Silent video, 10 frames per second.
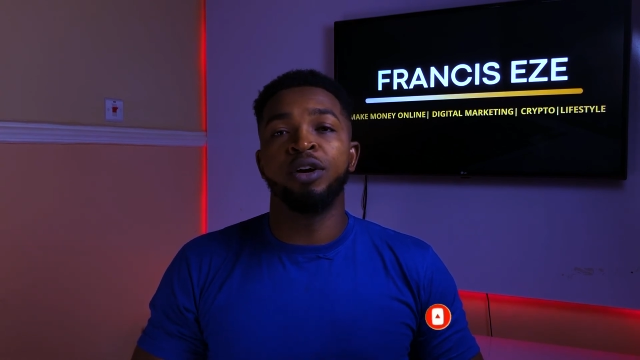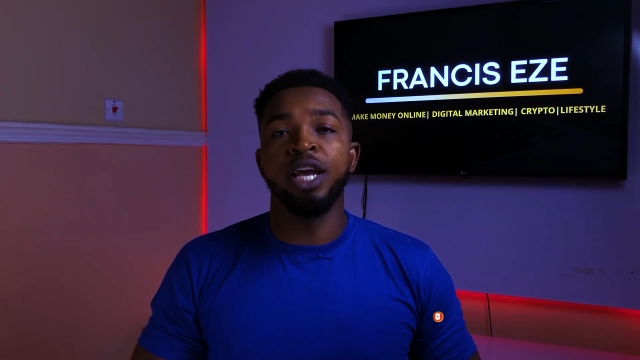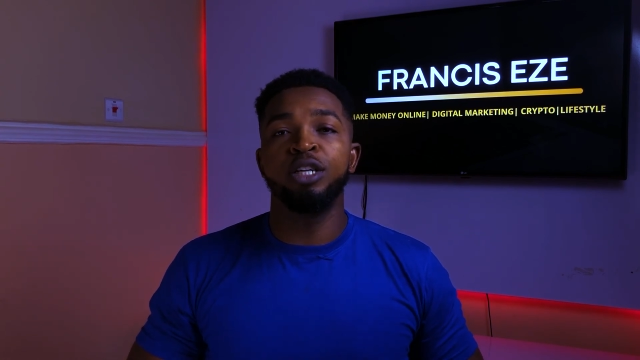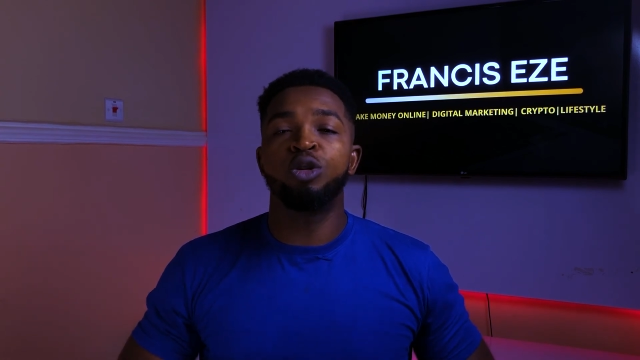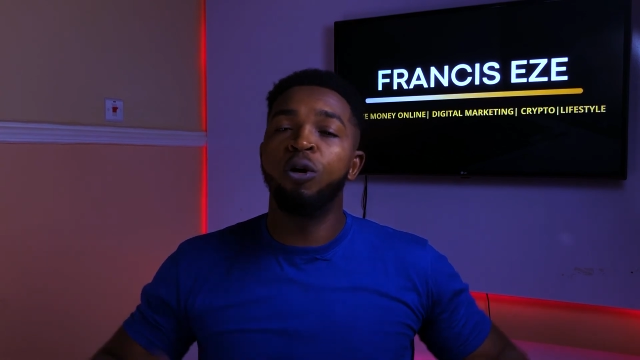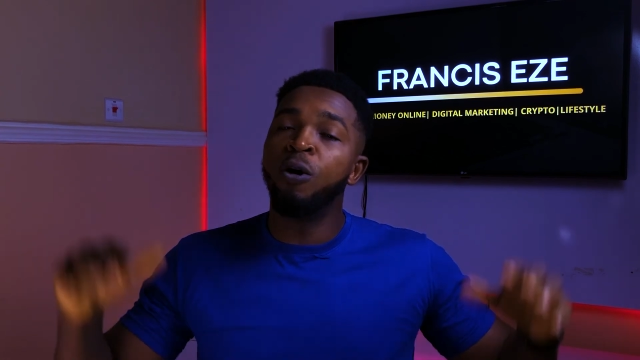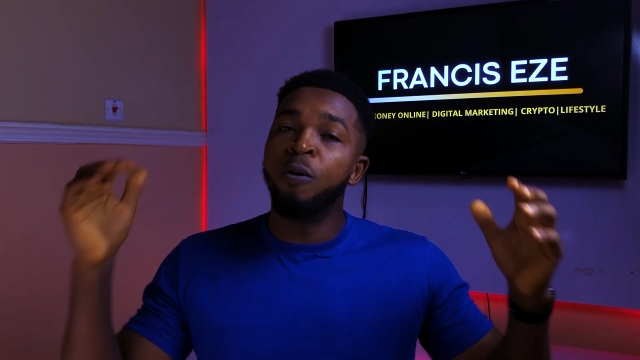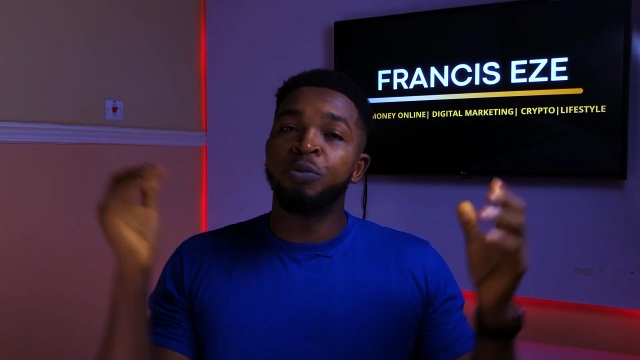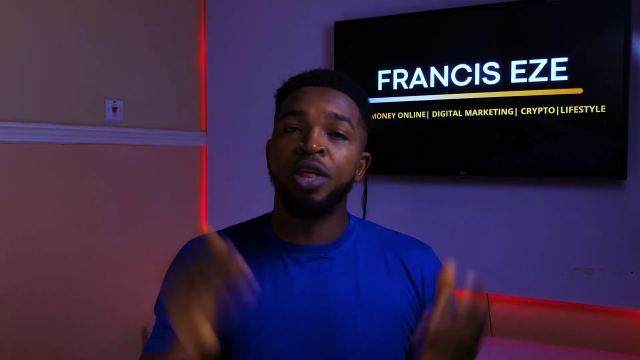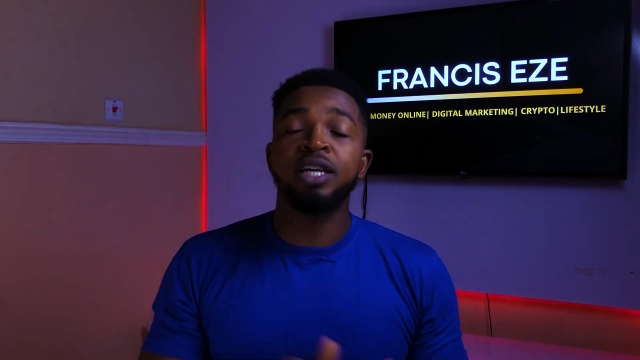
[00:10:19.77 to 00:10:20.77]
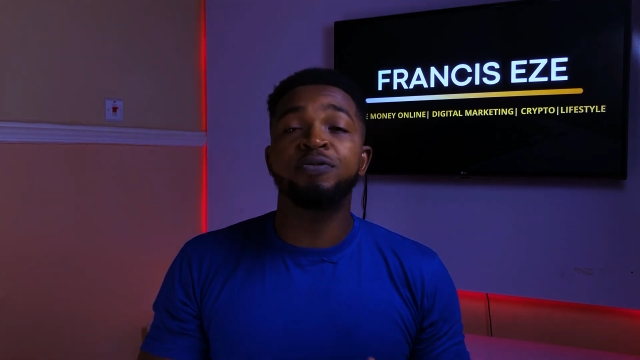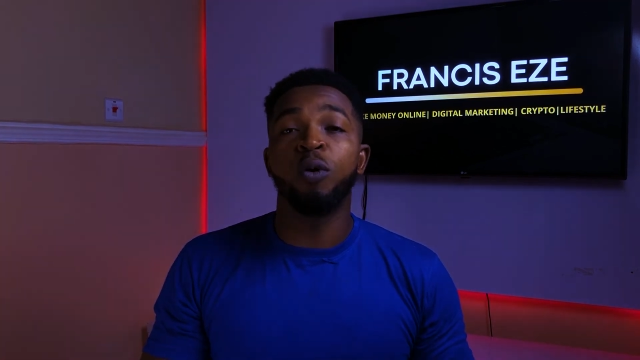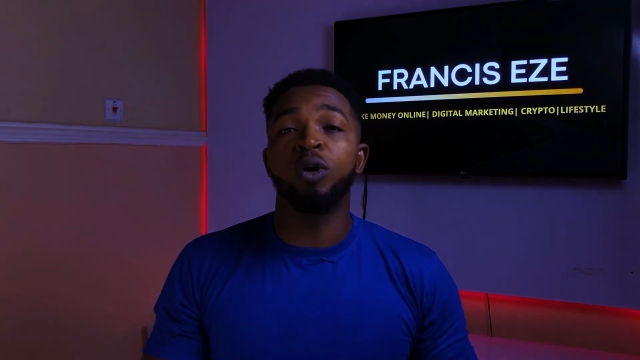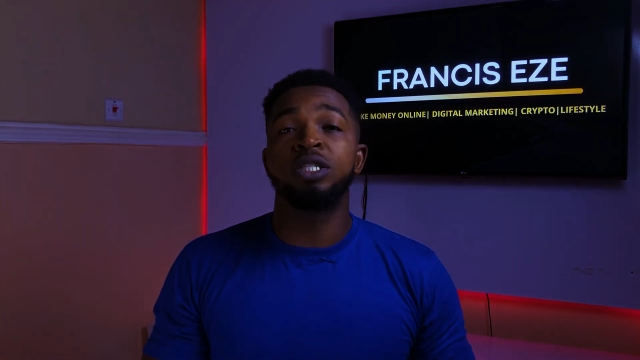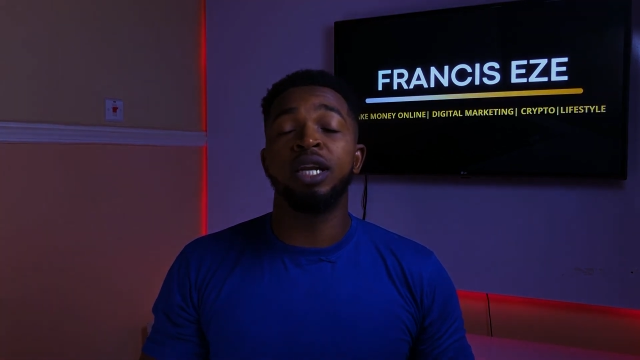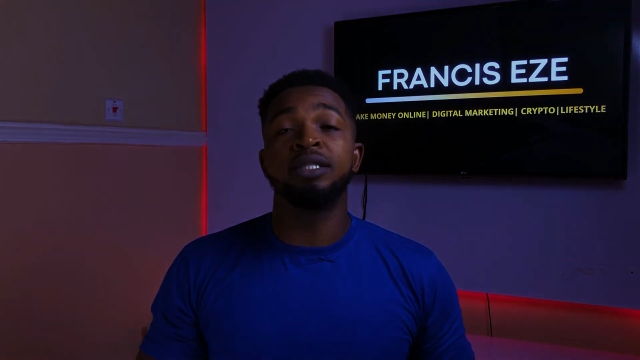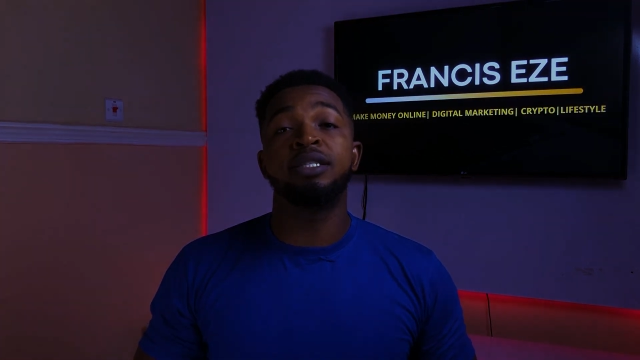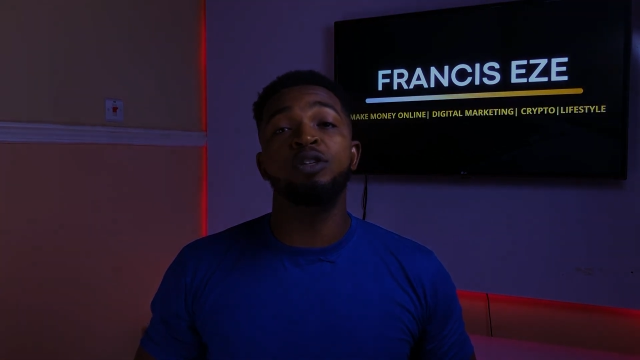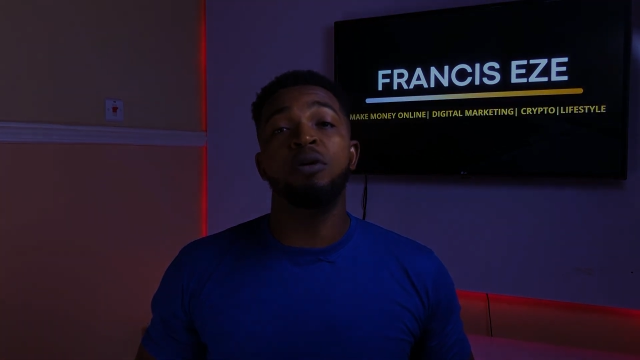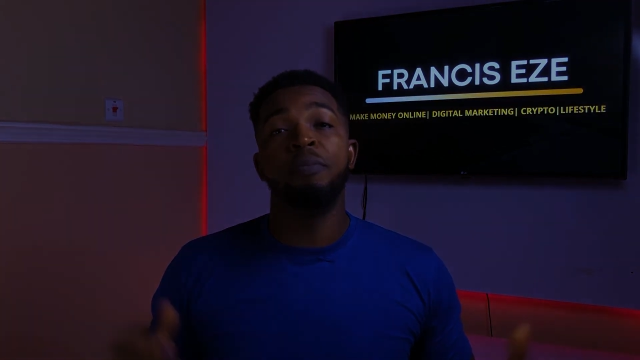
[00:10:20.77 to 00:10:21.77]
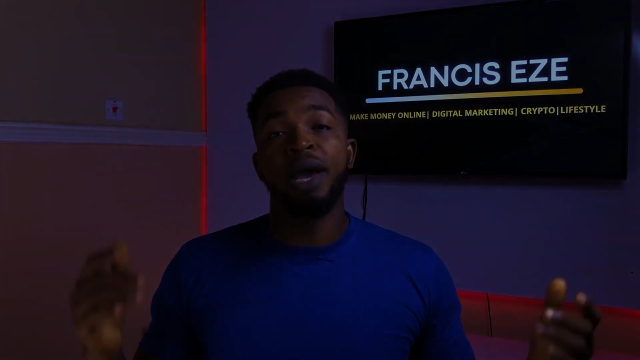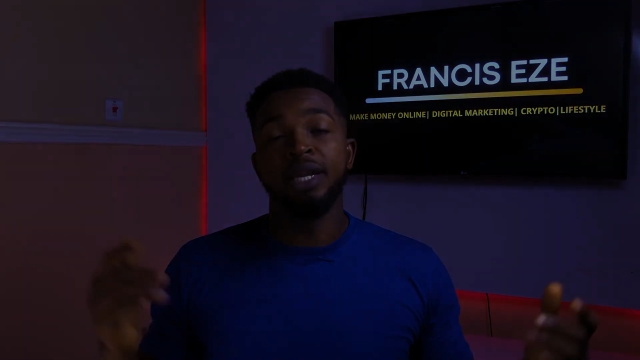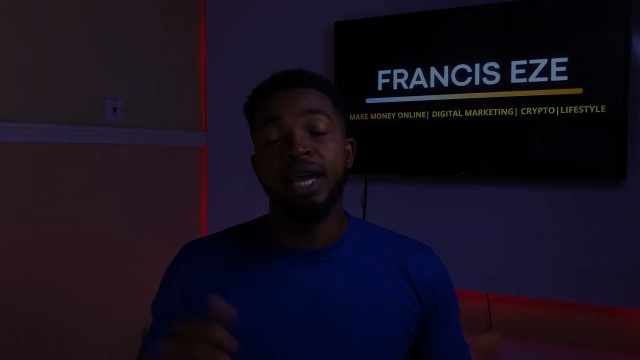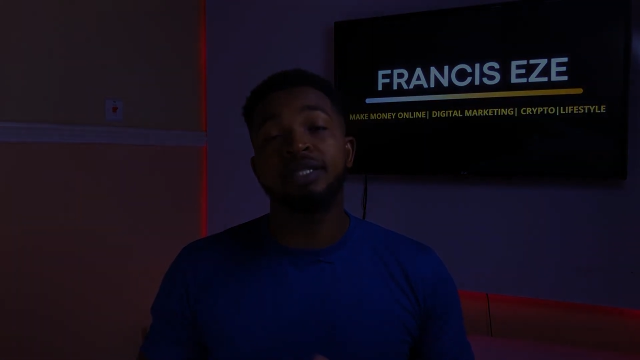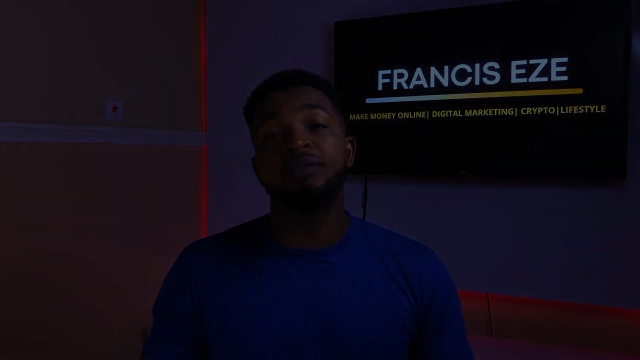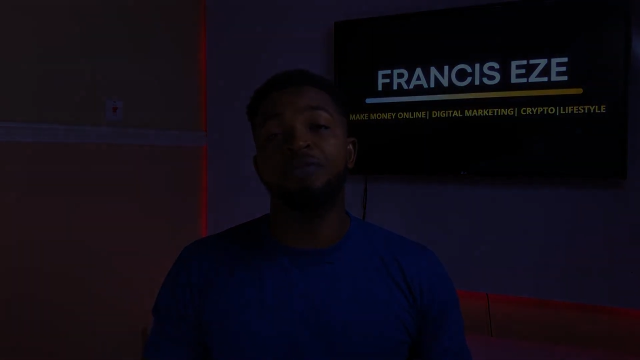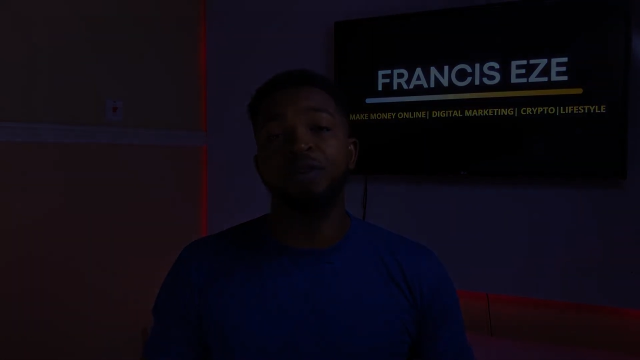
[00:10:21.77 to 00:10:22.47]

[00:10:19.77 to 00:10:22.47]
Okay, so thanks for watching, and see you in my next